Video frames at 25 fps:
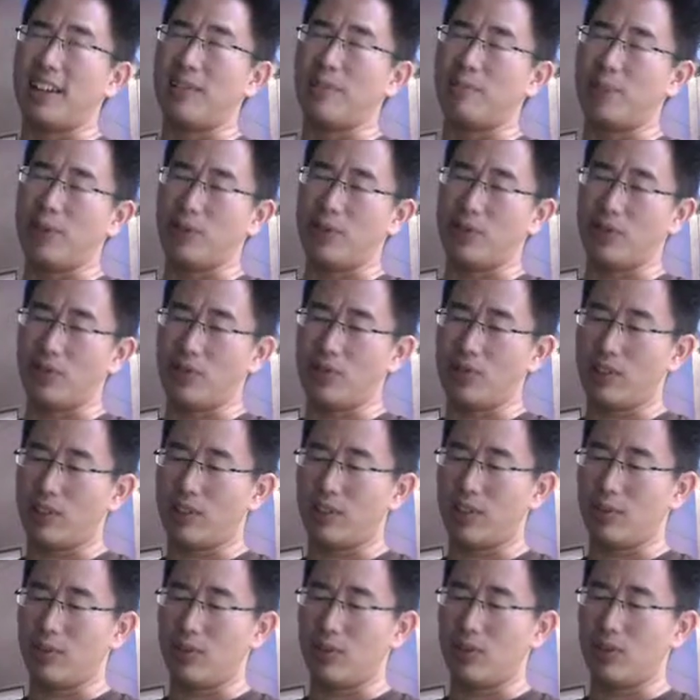that before
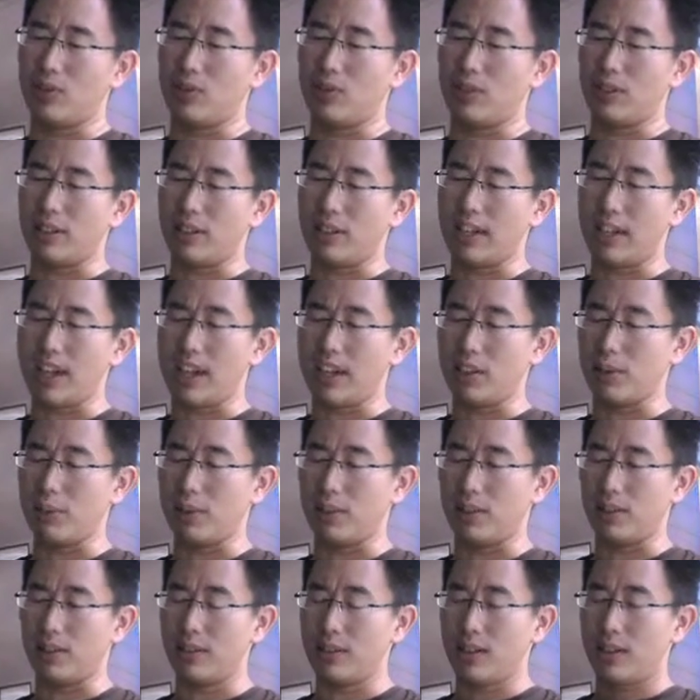coming to the
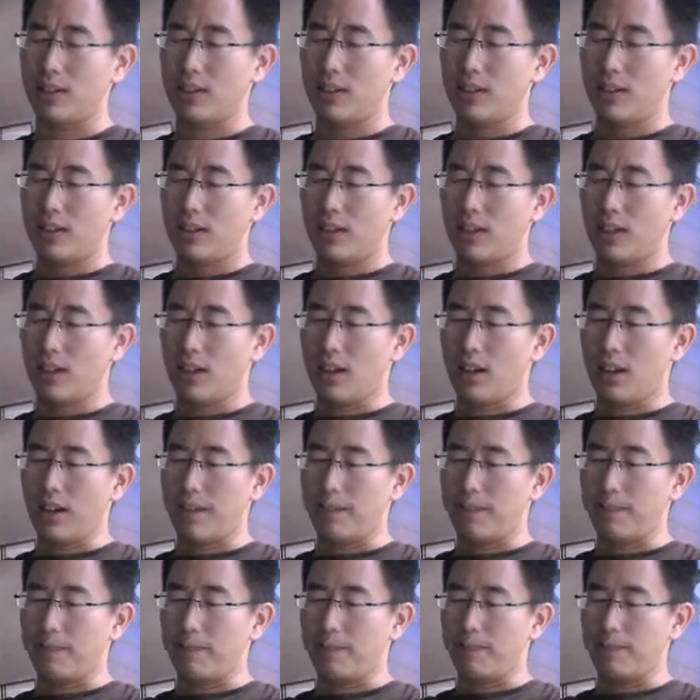academy,
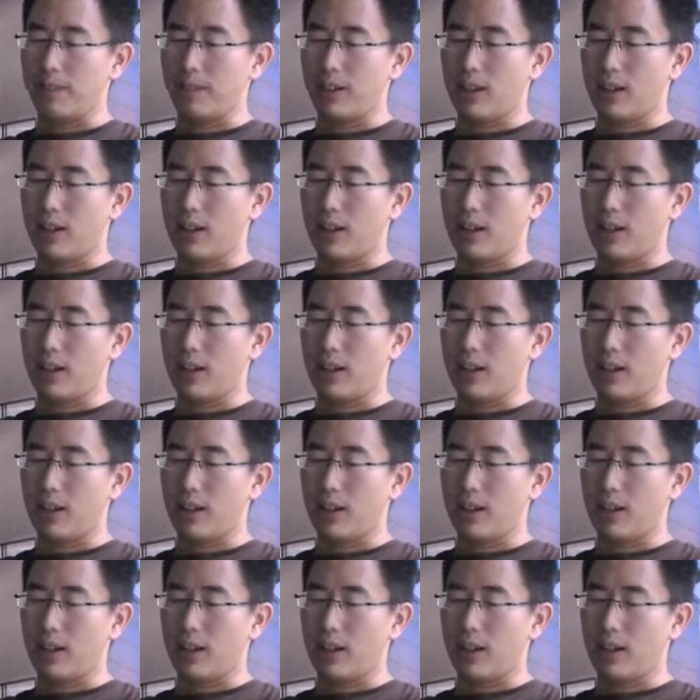um,